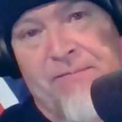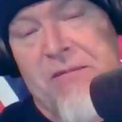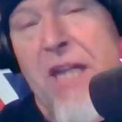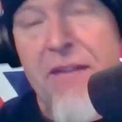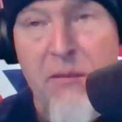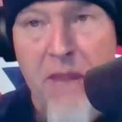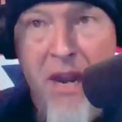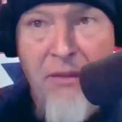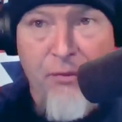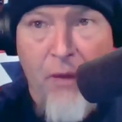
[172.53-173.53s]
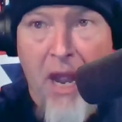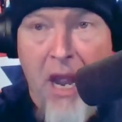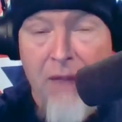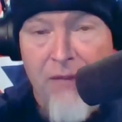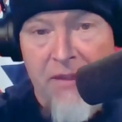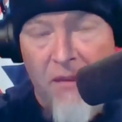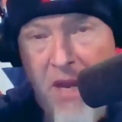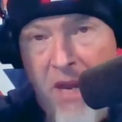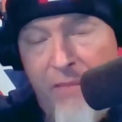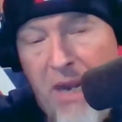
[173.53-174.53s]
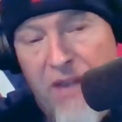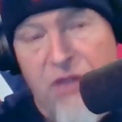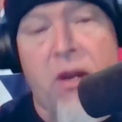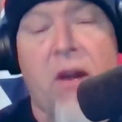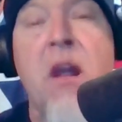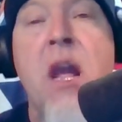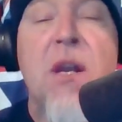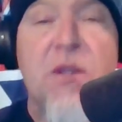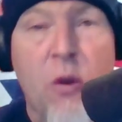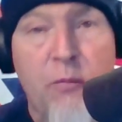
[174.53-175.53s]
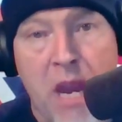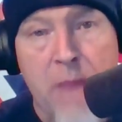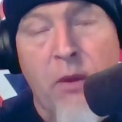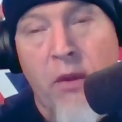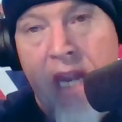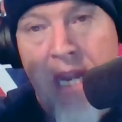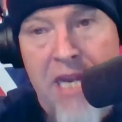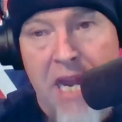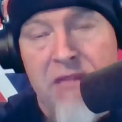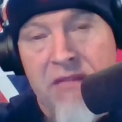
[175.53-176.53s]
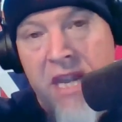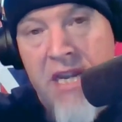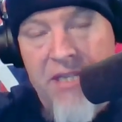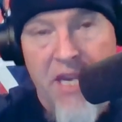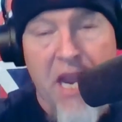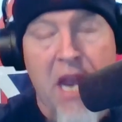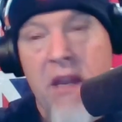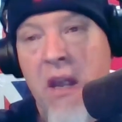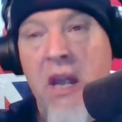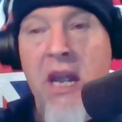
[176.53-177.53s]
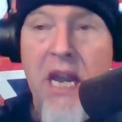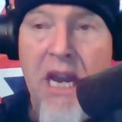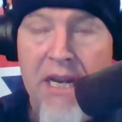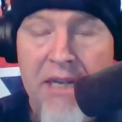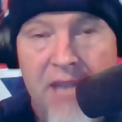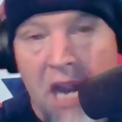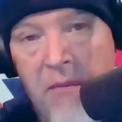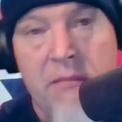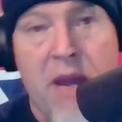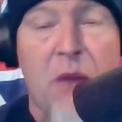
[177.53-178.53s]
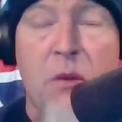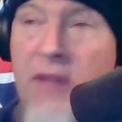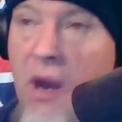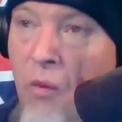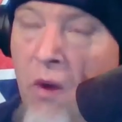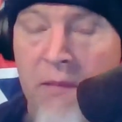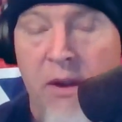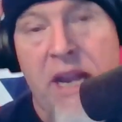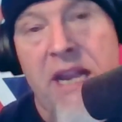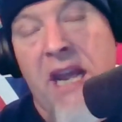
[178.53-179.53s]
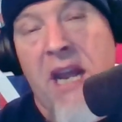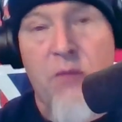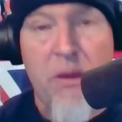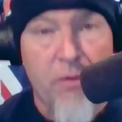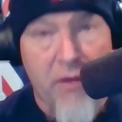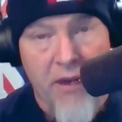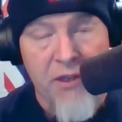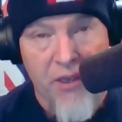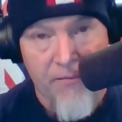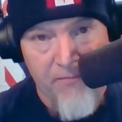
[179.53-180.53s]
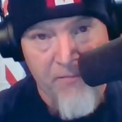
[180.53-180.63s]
Let the man thrive. Let the man buy Twitter so people can get things said in a timely manner without worrying about any kind of repercussion.